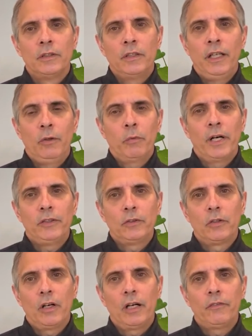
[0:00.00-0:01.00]
It
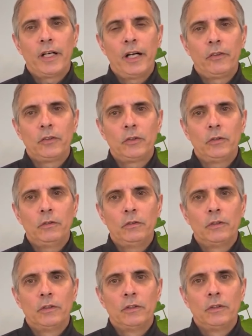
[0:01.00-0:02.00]
wandered off either to
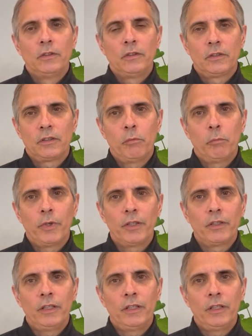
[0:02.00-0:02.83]
somewhere